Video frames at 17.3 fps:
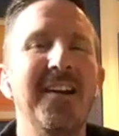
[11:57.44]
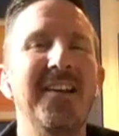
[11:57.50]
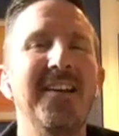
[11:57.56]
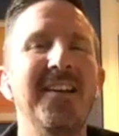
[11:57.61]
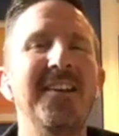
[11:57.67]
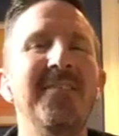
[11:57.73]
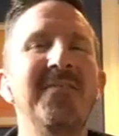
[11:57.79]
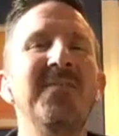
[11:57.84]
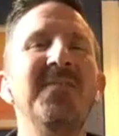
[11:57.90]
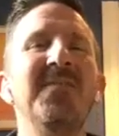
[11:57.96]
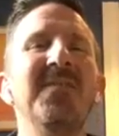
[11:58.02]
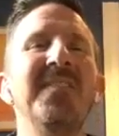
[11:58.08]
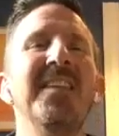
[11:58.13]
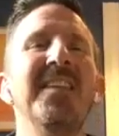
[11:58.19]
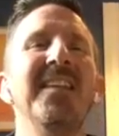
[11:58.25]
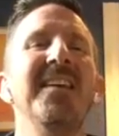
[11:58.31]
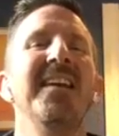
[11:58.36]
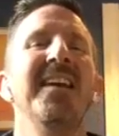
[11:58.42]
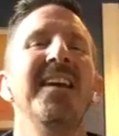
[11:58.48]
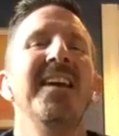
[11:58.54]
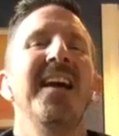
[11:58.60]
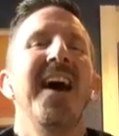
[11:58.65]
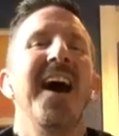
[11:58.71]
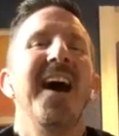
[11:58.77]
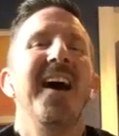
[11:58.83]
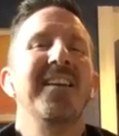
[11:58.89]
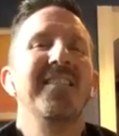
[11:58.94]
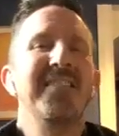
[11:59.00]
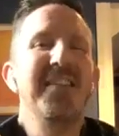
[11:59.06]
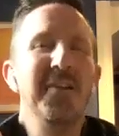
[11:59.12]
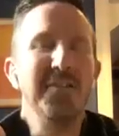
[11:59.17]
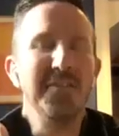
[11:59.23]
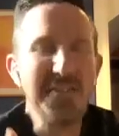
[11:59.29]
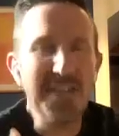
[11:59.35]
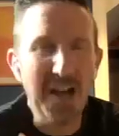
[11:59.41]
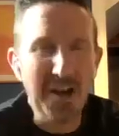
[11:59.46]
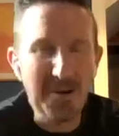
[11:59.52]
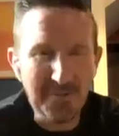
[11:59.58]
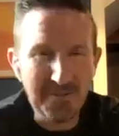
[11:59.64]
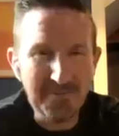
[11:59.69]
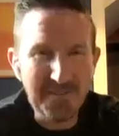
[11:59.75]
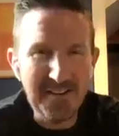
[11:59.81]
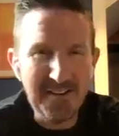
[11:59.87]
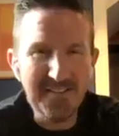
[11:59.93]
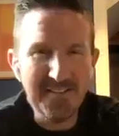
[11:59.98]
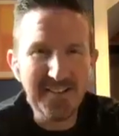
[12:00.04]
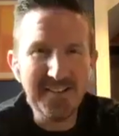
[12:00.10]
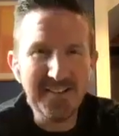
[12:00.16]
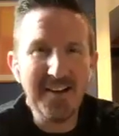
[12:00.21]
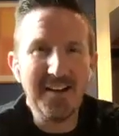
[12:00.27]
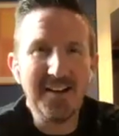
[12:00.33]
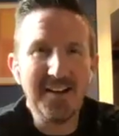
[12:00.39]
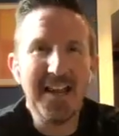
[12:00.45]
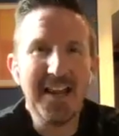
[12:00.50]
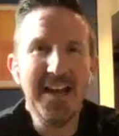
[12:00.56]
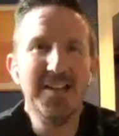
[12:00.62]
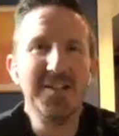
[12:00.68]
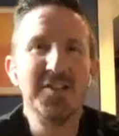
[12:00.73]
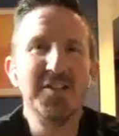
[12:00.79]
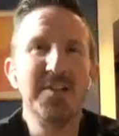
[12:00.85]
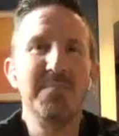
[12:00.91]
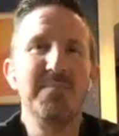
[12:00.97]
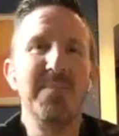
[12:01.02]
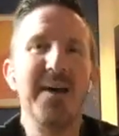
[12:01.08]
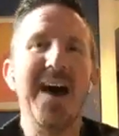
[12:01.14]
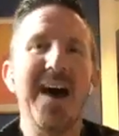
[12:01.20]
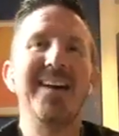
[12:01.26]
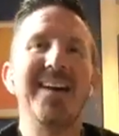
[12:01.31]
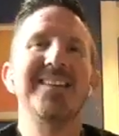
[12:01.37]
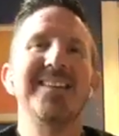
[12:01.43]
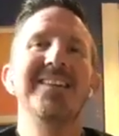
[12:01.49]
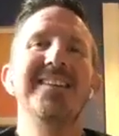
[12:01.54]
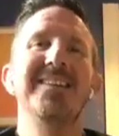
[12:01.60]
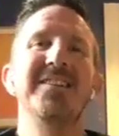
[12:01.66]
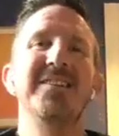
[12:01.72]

Karen. Exhale, downward facing dog. Hinge it back.